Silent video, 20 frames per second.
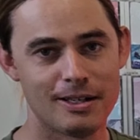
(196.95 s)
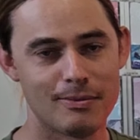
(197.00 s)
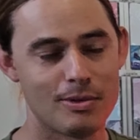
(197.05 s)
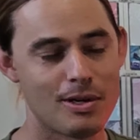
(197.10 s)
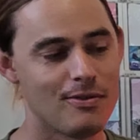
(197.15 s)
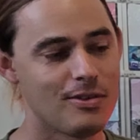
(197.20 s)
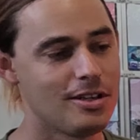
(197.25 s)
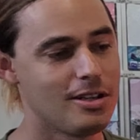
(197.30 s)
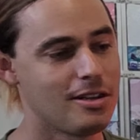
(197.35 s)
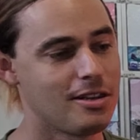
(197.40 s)

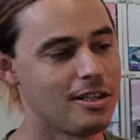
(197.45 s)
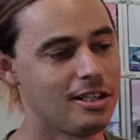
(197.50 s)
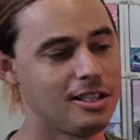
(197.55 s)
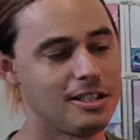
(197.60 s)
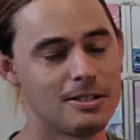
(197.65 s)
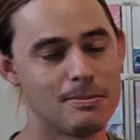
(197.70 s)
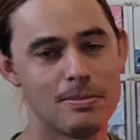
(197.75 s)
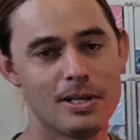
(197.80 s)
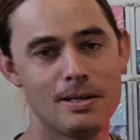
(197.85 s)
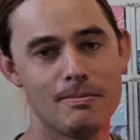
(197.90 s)
Whether you think
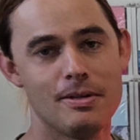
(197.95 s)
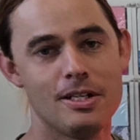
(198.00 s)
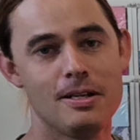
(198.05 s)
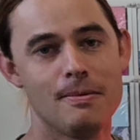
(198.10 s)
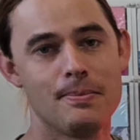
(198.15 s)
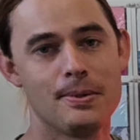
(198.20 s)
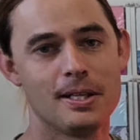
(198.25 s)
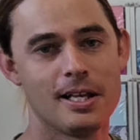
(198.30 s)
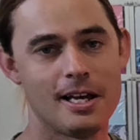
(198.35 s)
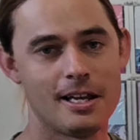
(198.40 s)
it's been
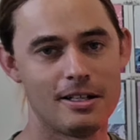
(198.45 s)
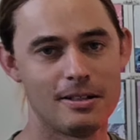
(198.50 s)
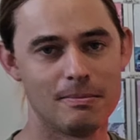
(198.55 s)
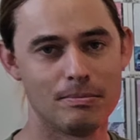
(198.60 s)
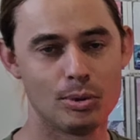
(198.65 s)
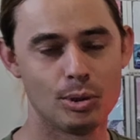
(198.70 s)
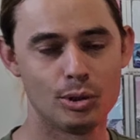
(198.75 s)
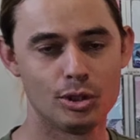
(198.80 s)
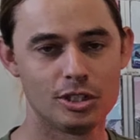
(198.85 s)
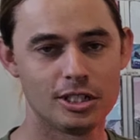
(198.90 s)
manipulated
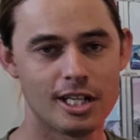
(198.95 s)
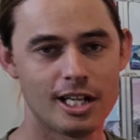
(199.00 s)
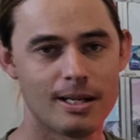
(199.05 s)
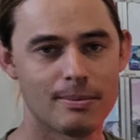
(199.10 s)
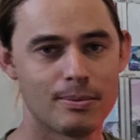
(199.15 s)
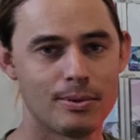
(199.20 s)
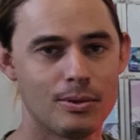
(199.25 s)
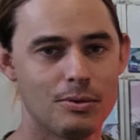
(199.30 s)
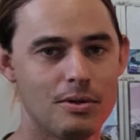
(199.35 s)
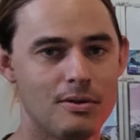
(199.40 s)
and pushed
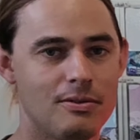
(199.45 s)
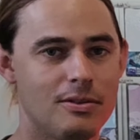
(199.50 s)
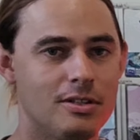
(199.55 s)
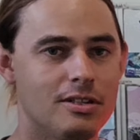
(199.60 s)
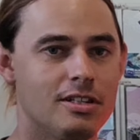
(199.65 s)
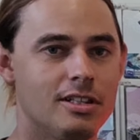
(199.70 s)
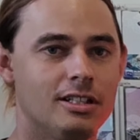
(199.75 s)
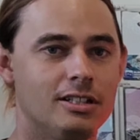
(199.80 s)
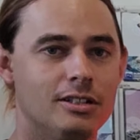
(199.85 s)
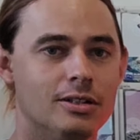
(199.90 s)
up, or whether you
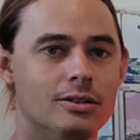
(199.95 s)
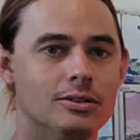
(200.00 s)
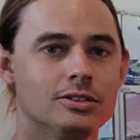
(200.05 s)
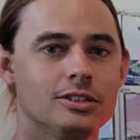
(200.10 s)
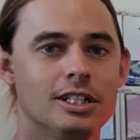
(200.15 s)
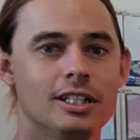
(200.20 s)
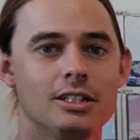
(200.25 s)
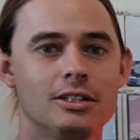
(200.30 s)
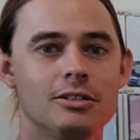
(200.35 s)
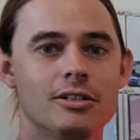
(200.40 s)
think
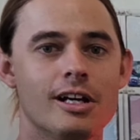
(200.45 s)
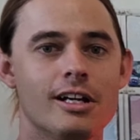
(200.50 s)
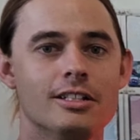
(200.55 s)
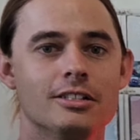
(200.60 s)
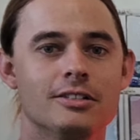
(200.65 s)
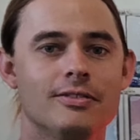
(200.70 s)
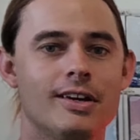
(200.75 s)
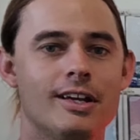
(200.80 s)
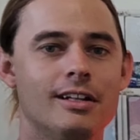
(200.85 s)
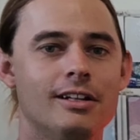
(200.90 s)
content
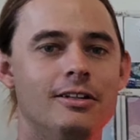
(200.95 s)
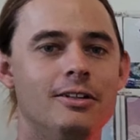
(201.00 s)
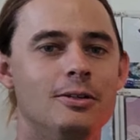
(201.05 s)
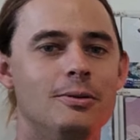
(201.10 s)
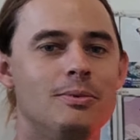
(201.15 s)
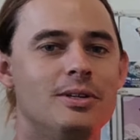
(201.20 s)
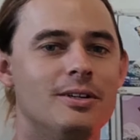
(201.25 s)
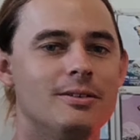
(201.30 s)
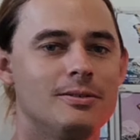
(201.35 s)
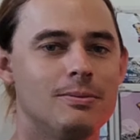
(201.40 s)
creators have had a
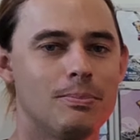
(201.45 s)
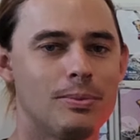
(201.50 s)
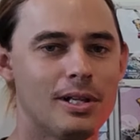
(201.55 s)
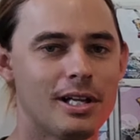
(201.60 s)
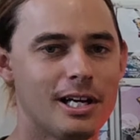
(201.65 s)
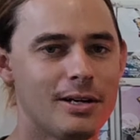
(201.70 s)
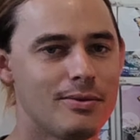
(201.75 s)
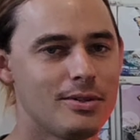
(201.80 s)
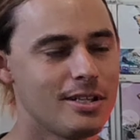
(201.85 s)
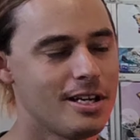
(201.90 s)
little bit to
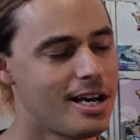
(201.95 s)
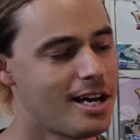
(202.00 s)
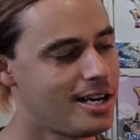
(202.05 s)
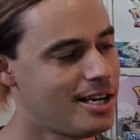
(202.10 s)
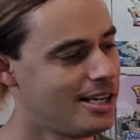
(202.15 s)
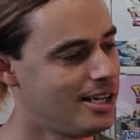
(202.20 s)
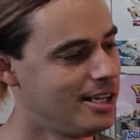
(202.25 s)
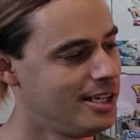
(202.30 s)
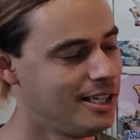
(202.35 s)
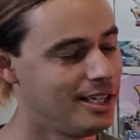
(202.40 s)
play with
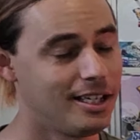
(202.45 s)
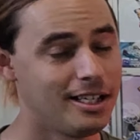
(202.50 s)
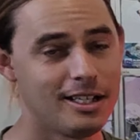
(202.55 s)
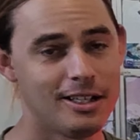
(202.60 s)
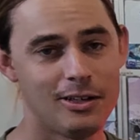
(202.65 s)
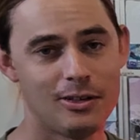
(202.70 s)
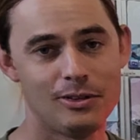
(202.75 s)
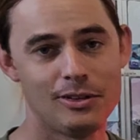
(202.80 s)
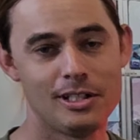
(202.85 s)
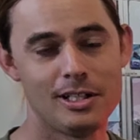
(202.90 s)
that,
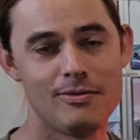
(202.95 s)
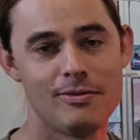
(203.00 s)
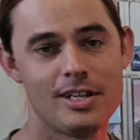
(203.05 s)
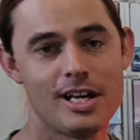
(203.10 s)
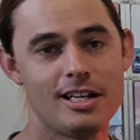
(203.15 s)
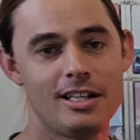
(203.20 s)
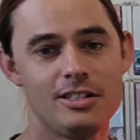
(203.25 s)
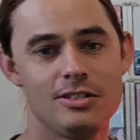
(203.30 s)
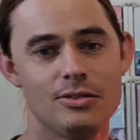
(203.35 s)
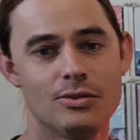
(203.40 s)
I'll leave
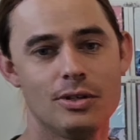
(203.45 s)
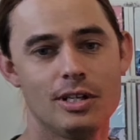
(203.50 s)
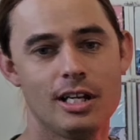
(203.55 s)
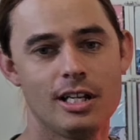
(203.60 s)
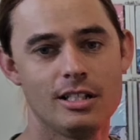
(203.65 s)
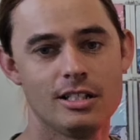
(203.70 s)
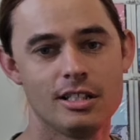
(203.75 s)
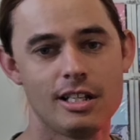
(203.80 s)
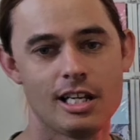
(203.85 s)
that in your hands.